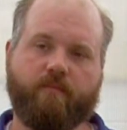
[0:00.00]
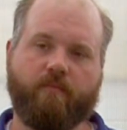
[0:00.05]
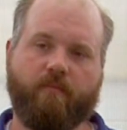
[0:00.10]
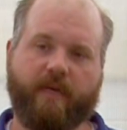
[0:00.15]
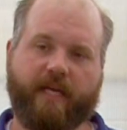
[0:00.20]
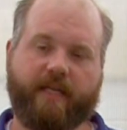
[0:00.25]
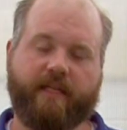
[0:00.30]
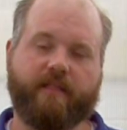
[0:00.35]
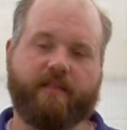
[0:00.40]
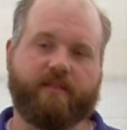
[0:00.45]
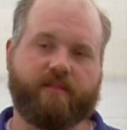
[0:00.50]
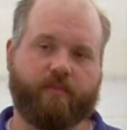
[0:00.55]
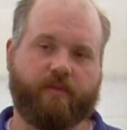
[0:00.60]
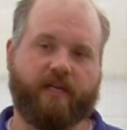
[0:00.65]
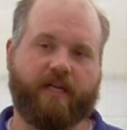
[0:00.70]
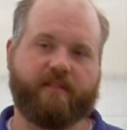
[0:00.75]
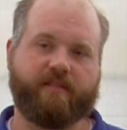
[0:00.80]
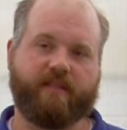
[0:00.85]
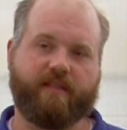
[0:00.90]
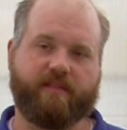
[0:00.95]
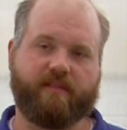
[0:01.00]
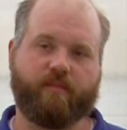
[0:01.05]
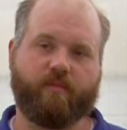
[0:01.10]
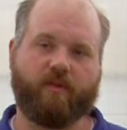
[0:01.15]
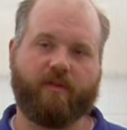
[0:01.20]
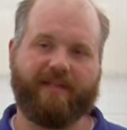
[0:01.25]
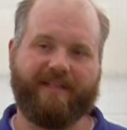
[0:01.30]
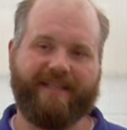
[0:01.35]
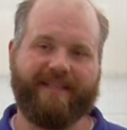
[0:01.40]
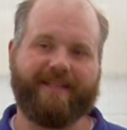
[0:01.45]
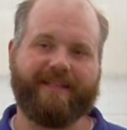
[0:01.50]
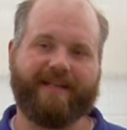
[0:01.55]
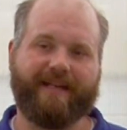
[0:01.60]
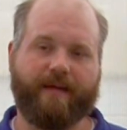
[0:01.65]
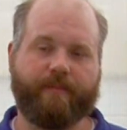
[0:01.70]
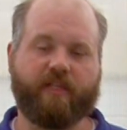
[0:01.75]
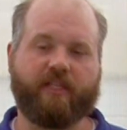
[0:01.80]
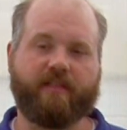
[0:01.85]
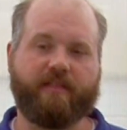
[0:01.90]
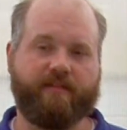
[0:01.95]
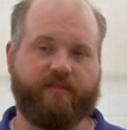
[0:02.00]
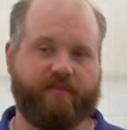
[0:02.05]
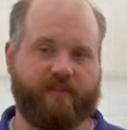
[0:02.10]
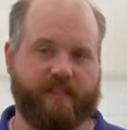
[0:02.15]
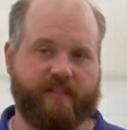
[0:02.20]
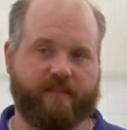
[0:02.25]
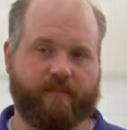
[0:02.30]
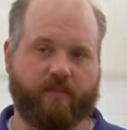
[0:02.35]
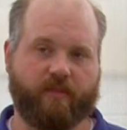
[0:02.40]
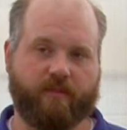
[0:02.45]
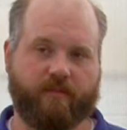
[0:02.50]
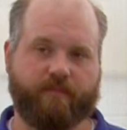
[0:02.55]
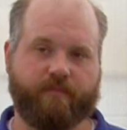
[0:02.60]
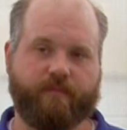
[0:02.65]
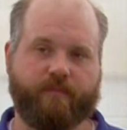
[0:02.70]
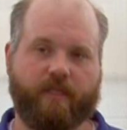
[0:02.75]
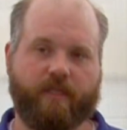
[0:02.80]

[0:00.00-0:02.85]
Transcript: making this process more economically feasible.